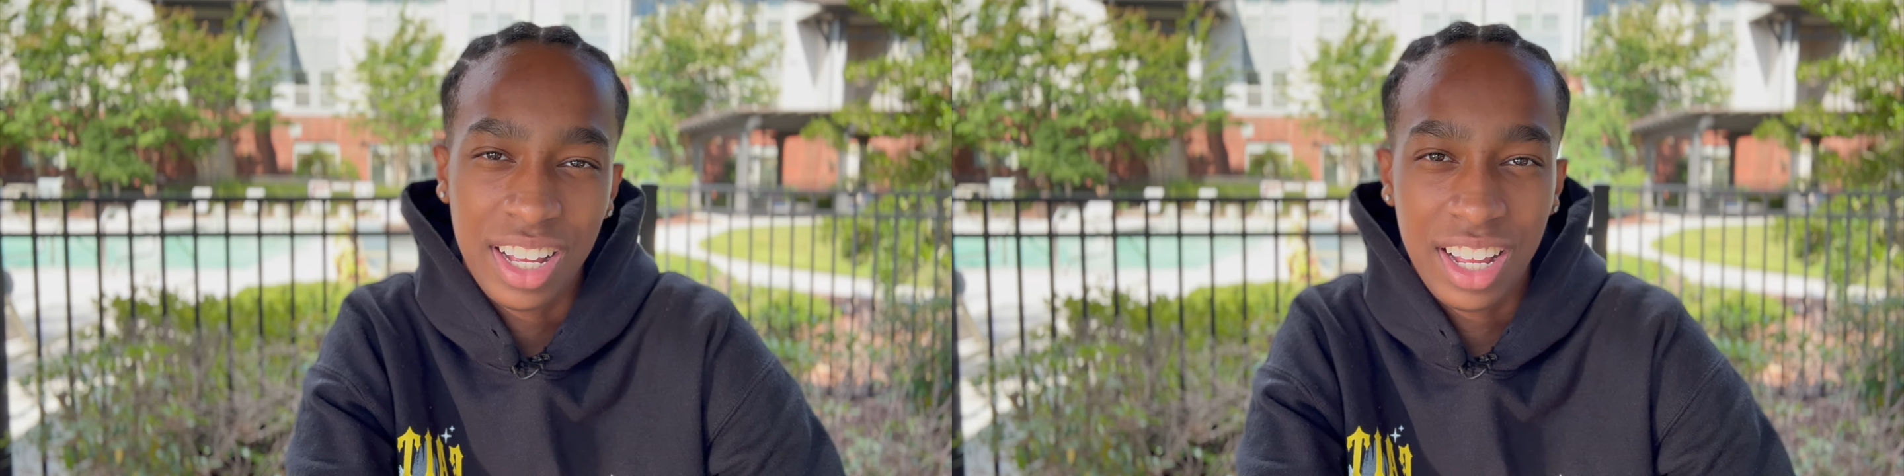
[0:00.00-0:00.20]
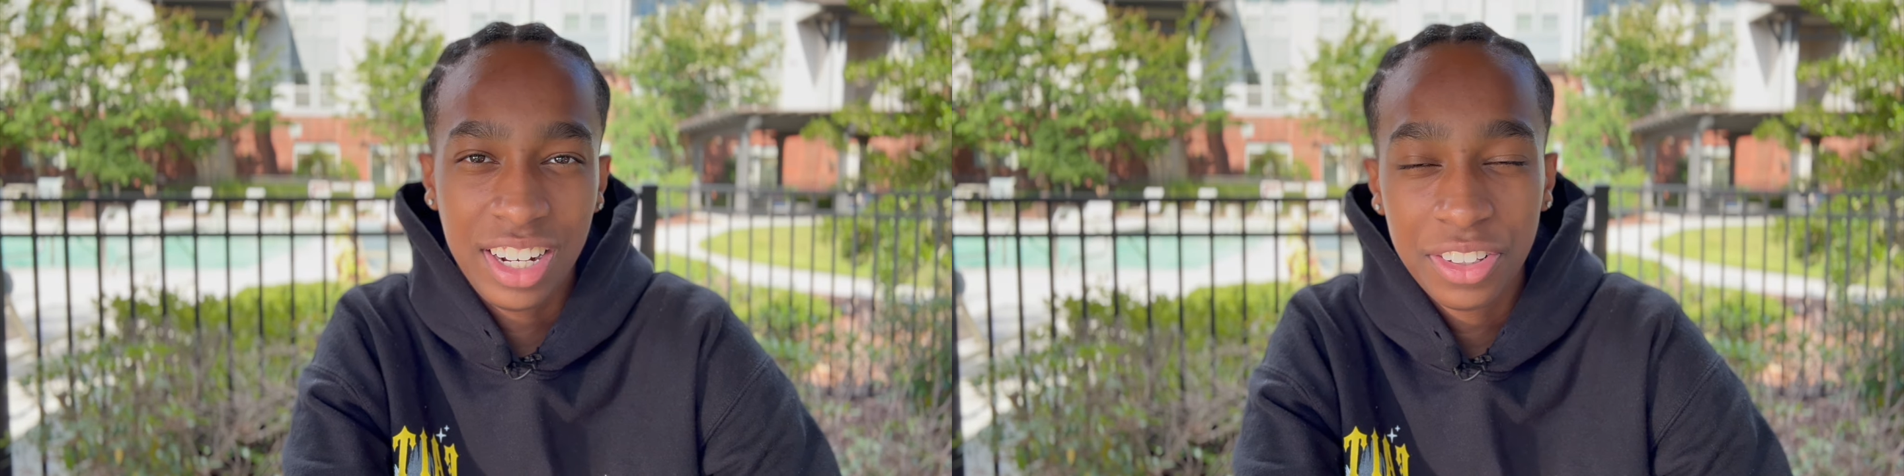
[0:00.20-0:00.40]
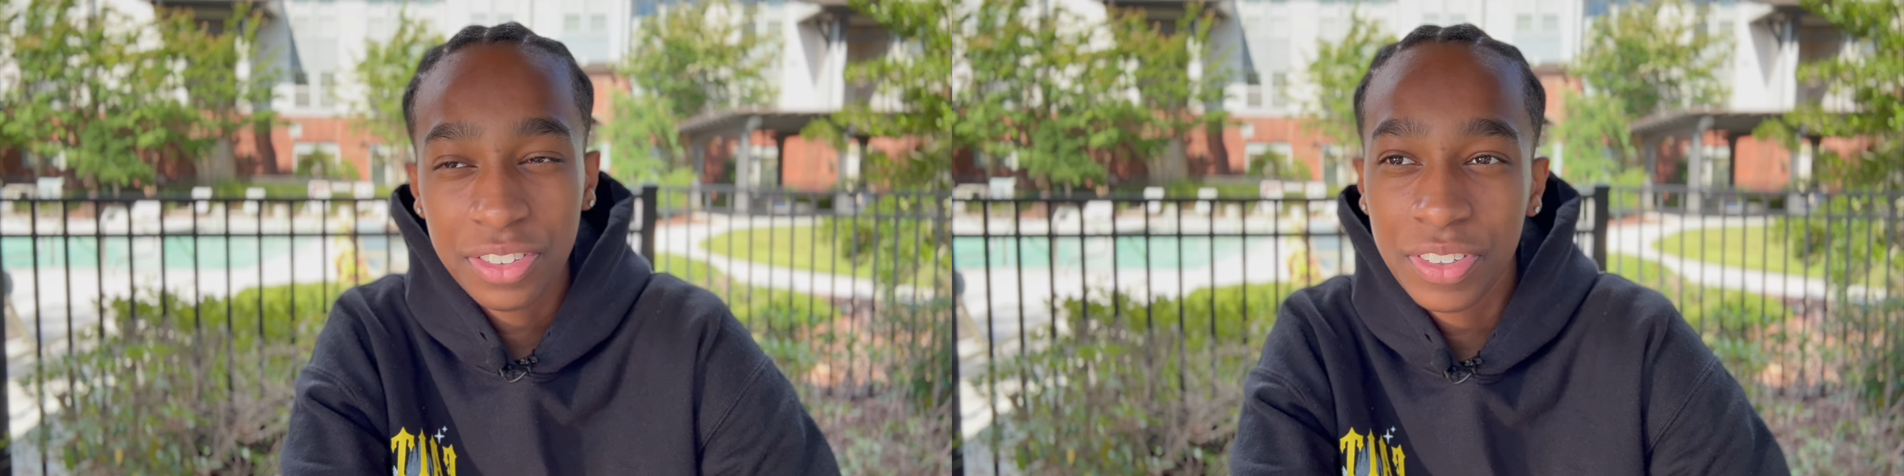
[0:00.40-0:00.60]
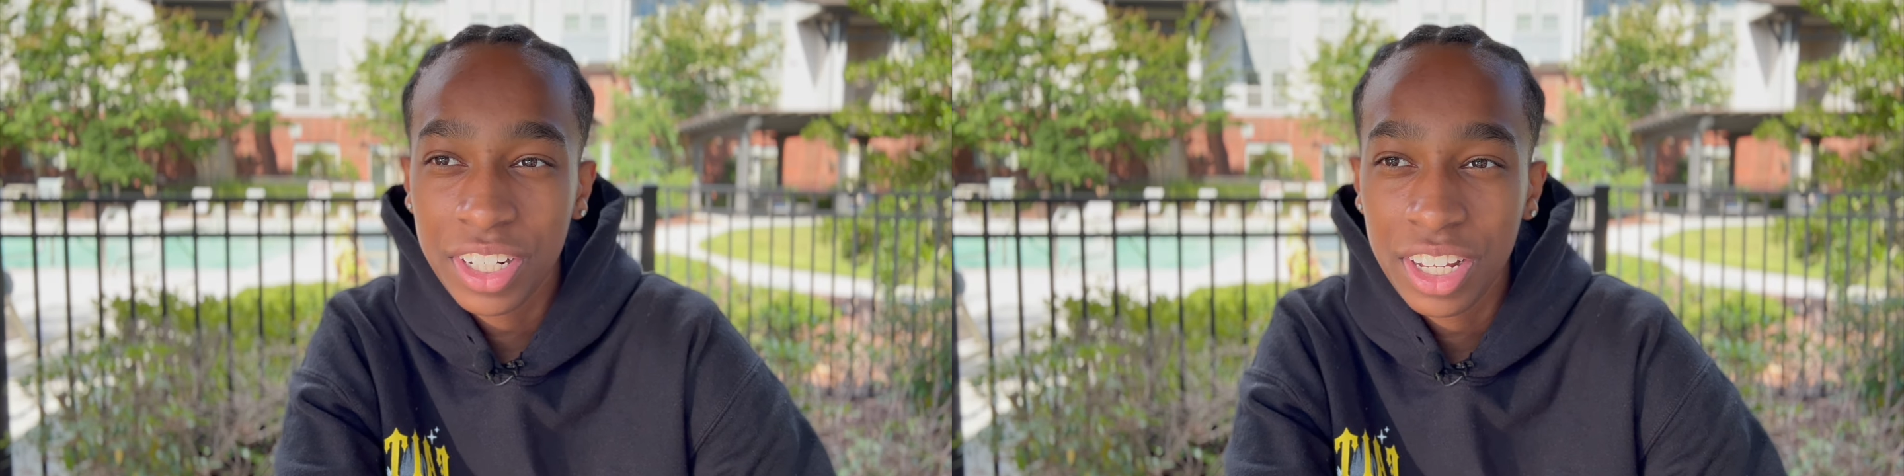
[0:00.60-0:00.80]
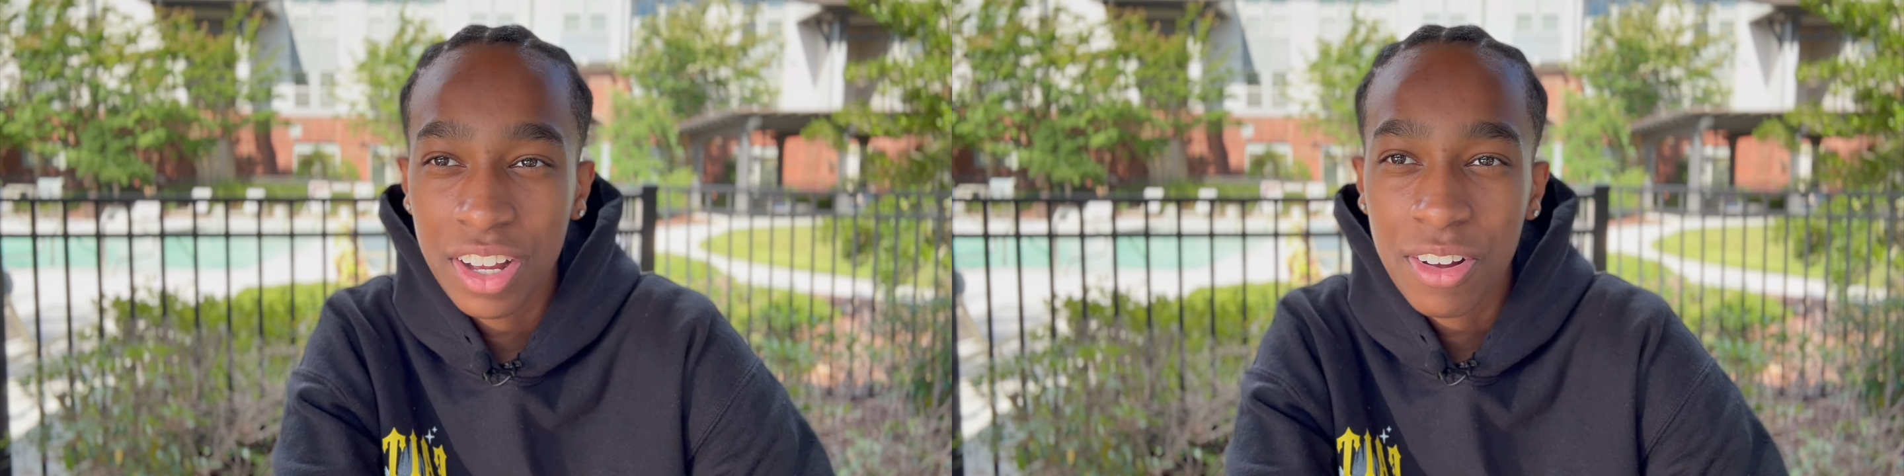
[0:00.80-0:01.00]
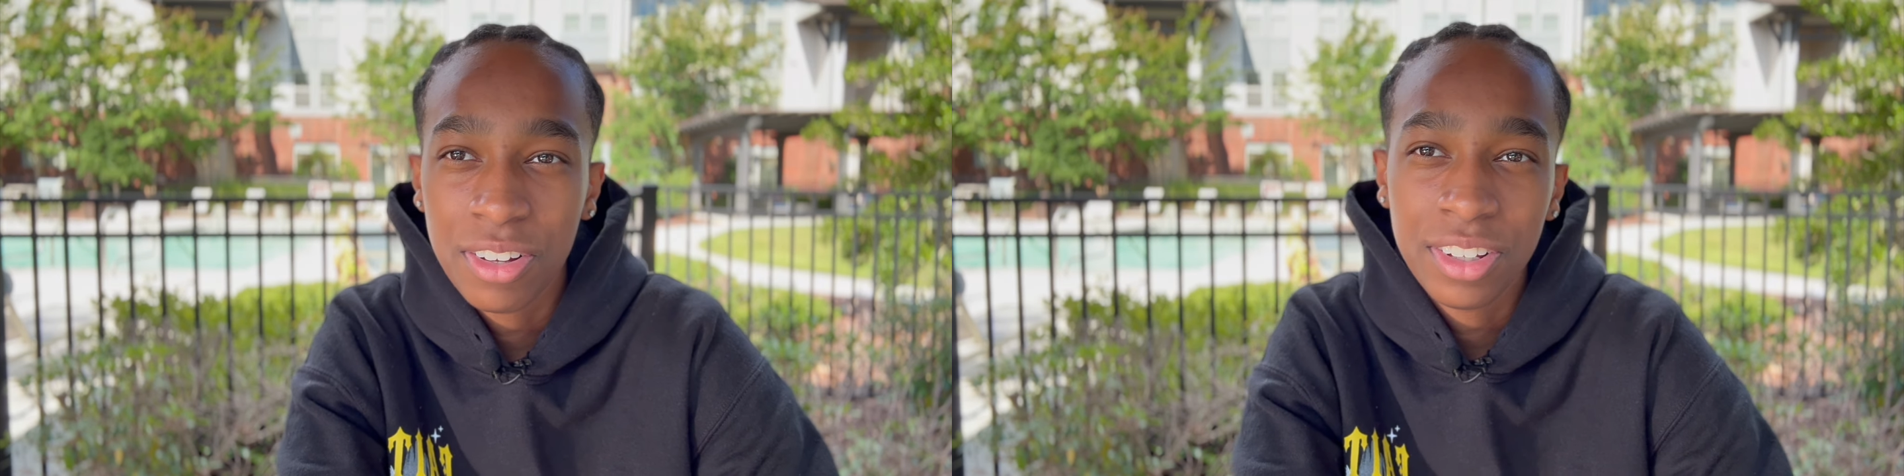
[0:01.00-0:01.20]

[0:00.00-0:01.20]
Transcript: another video.